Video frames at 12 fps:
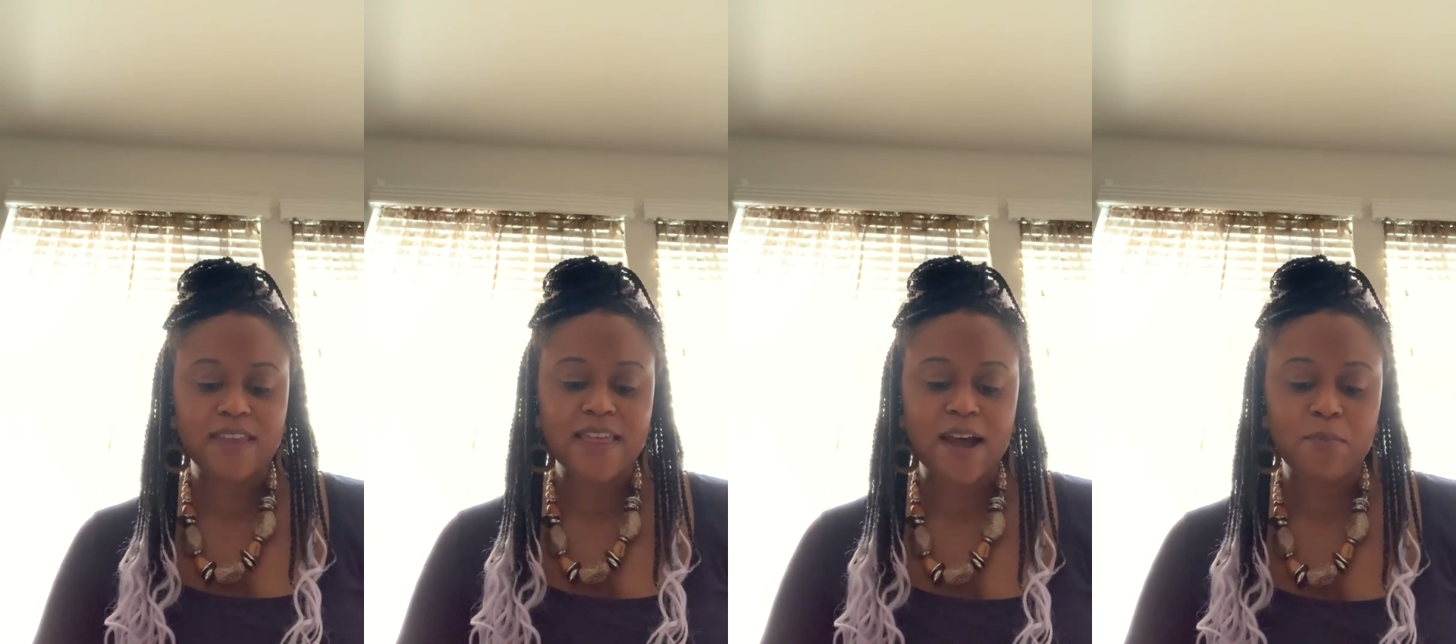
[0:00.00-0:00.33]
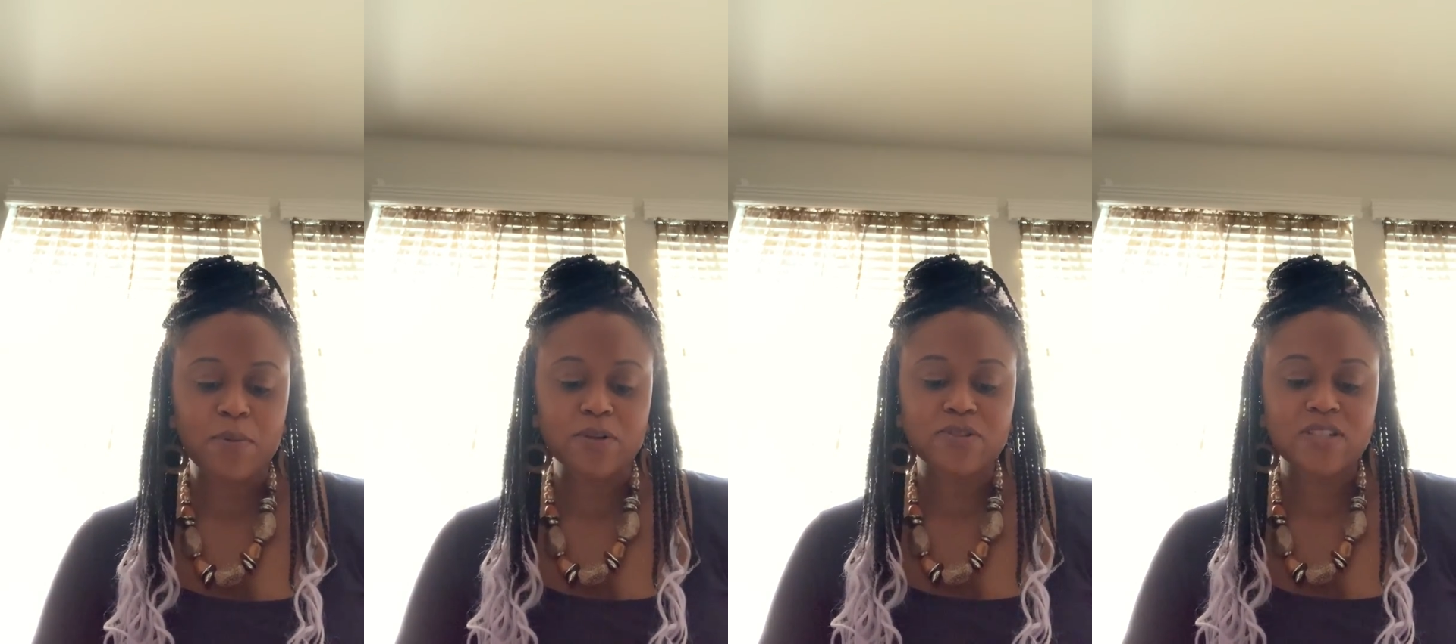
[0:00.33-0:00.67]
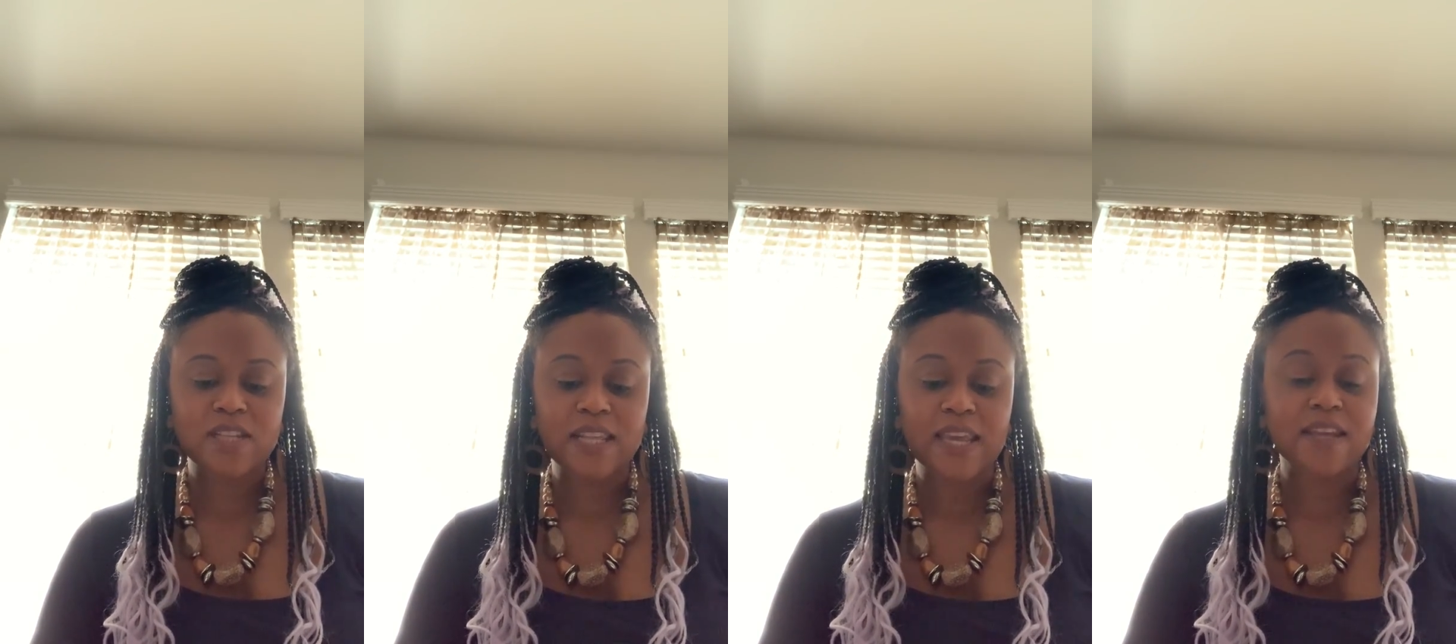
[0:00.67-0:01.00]
thou
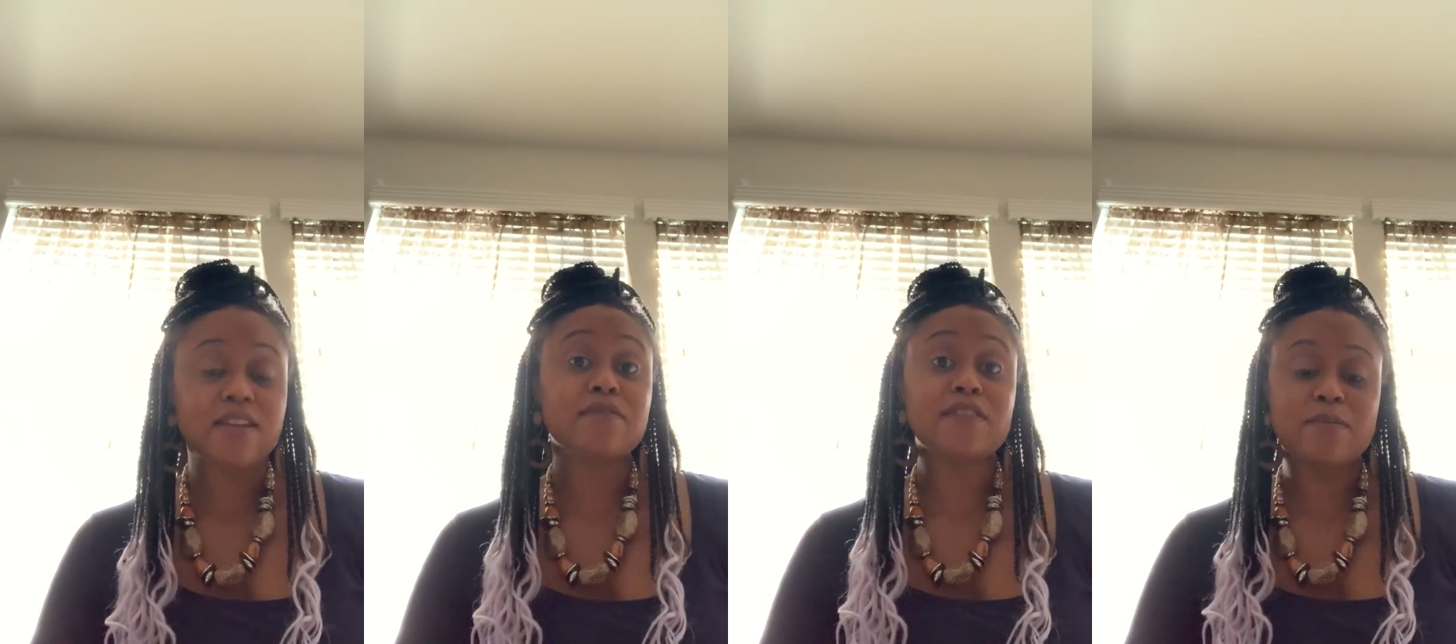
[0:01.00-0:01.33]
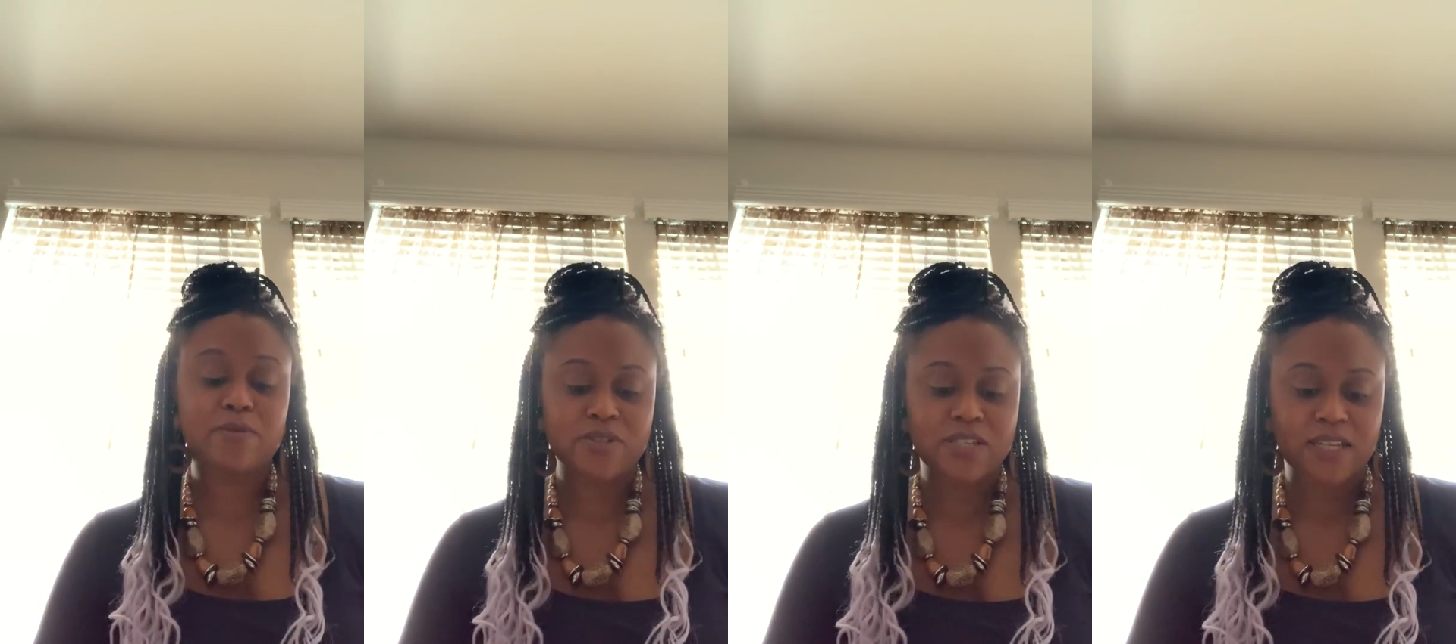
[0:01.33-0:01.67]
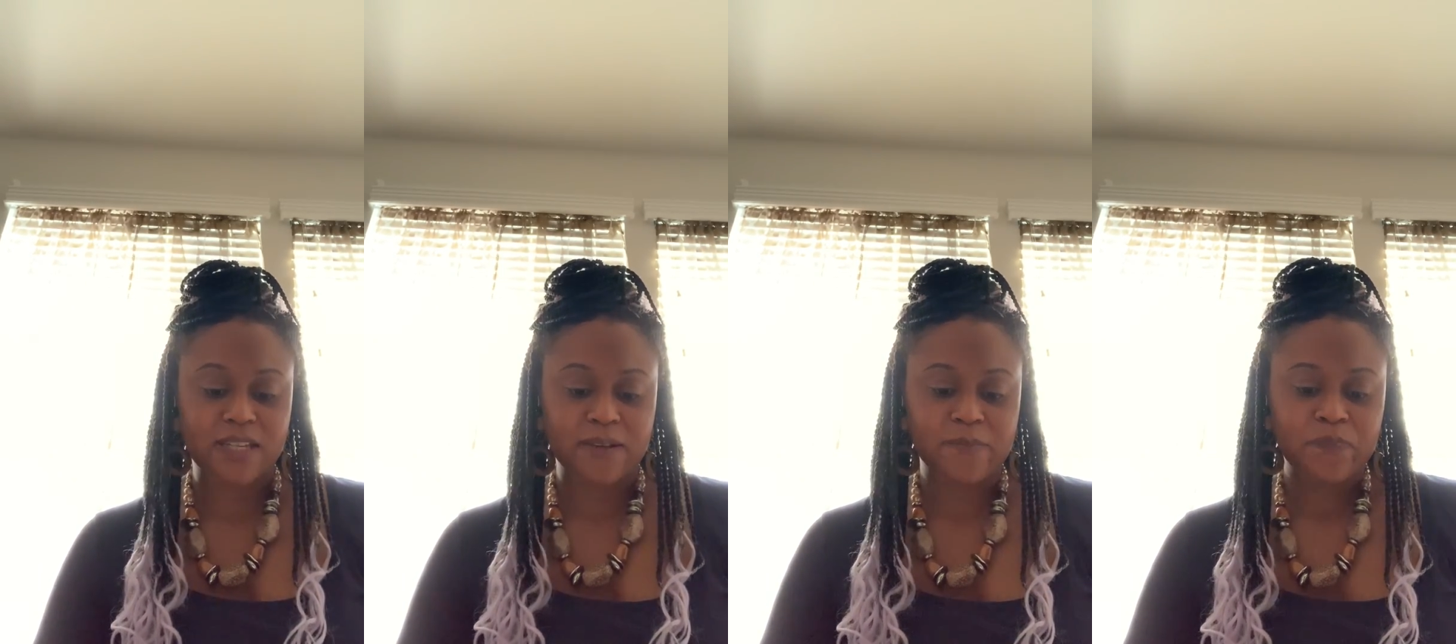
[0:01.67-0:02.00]
boasted land of
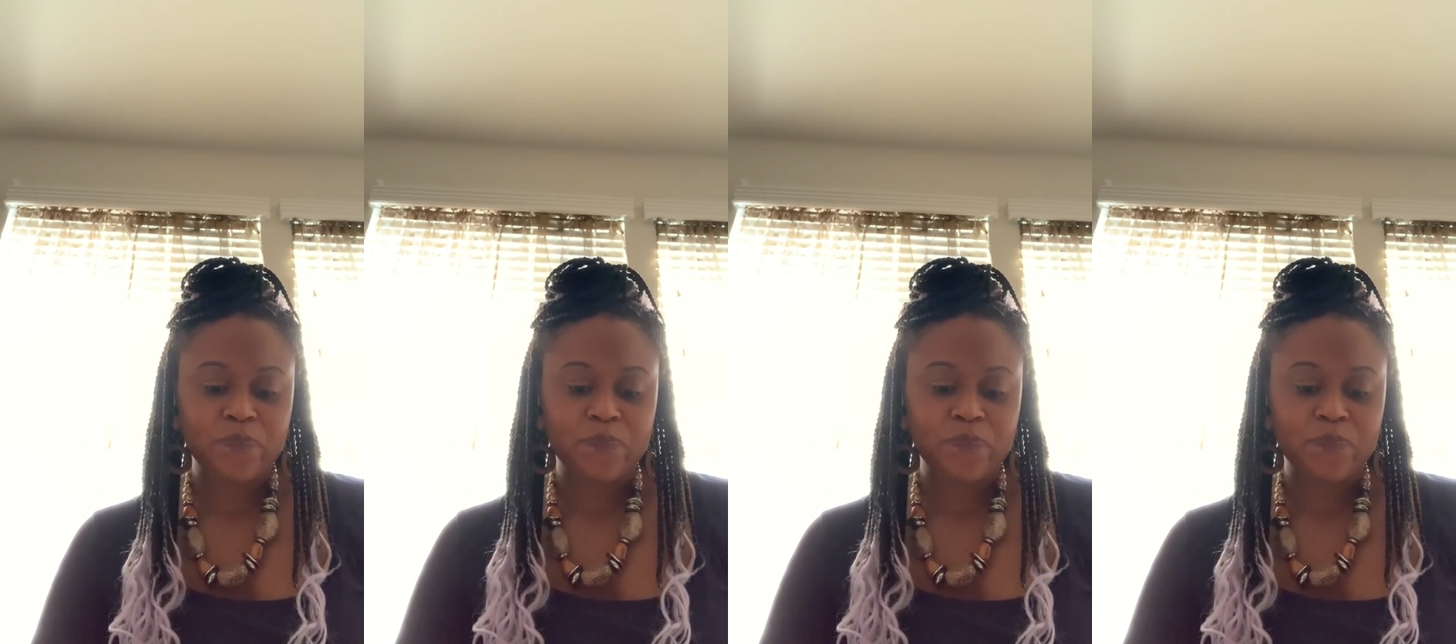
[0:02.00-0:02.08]
liberty.